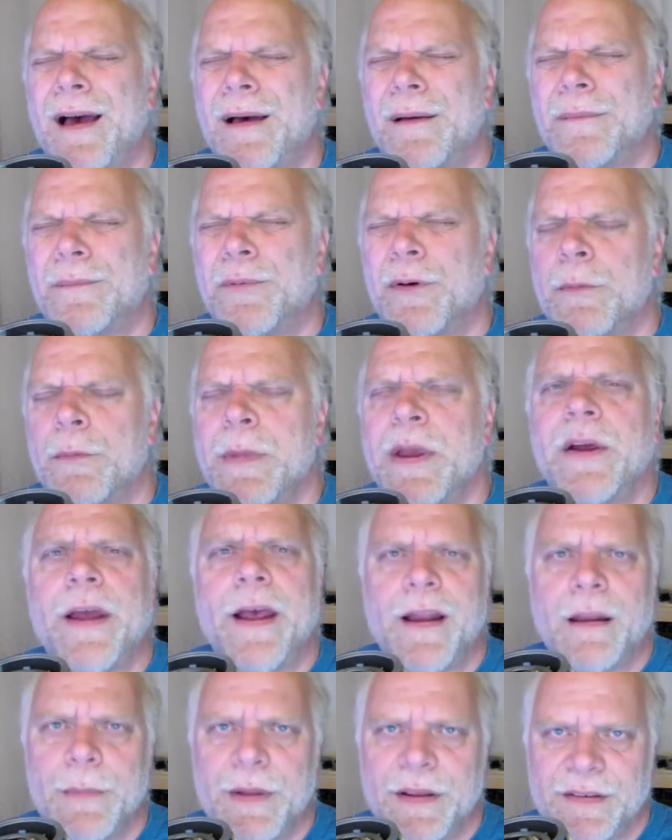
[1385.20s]
Premiere
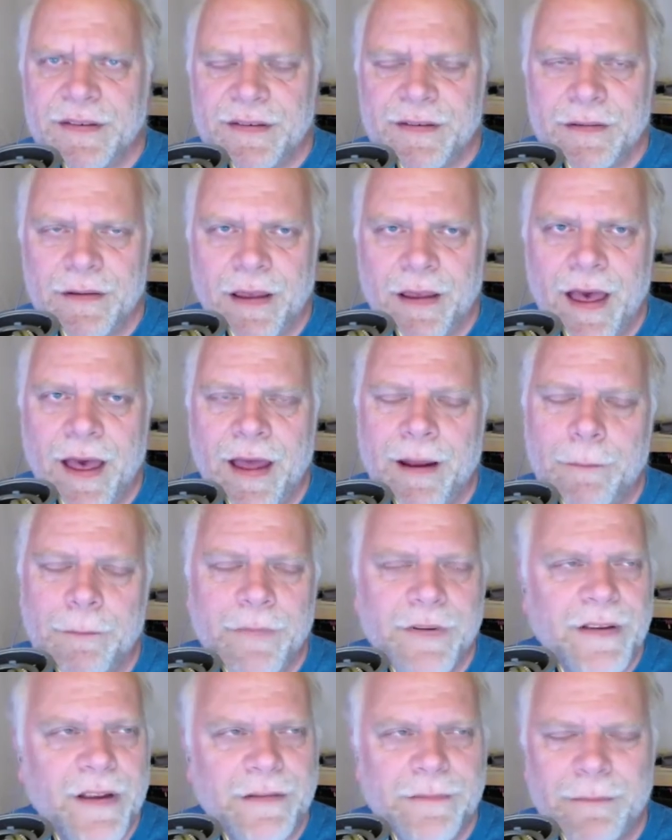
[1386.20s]
Elements. God,
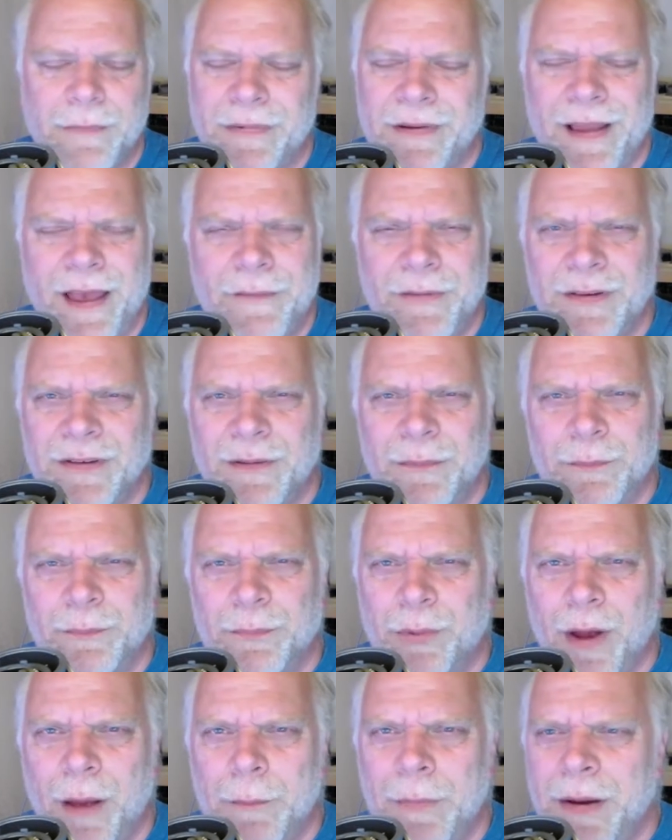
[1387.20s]
I'm having
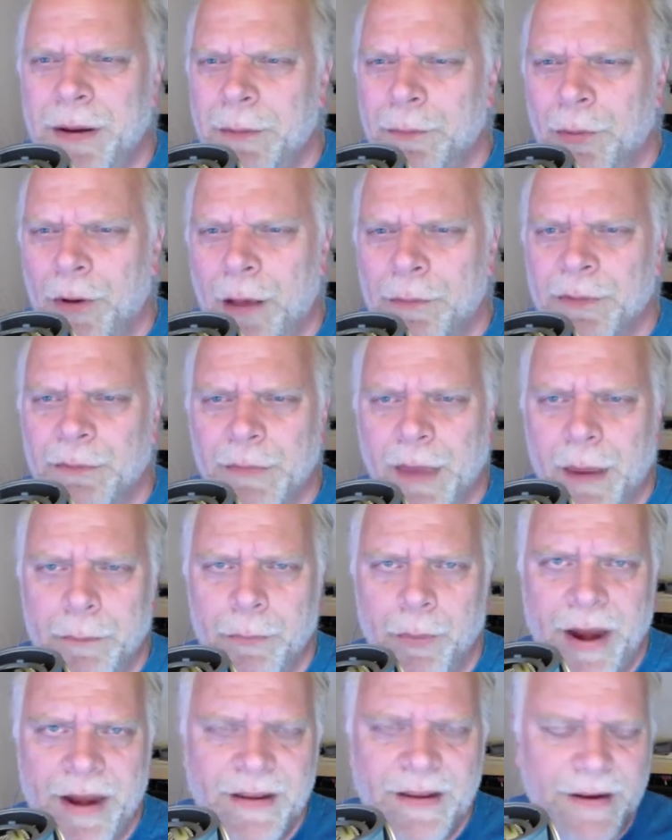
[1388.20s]
many problems in my
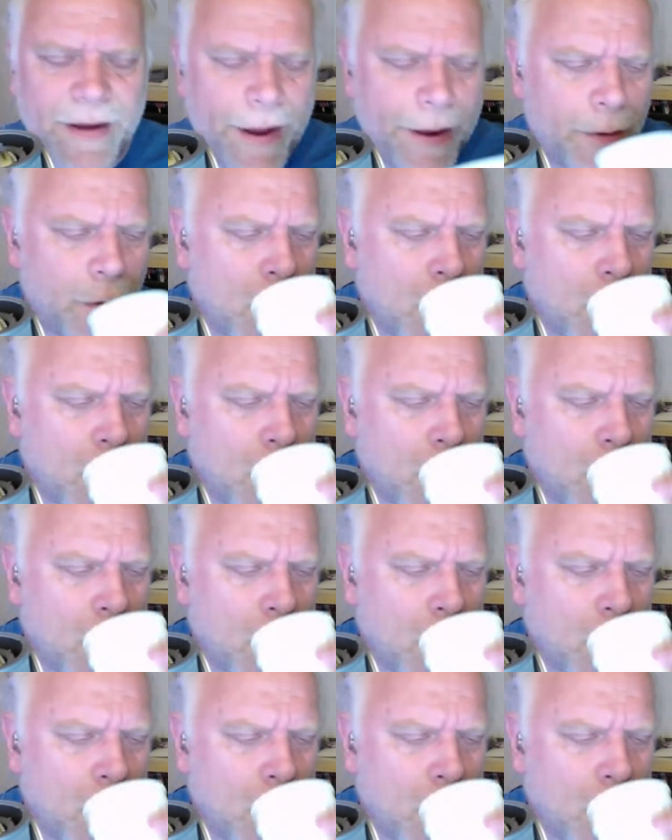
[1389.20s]
brain today.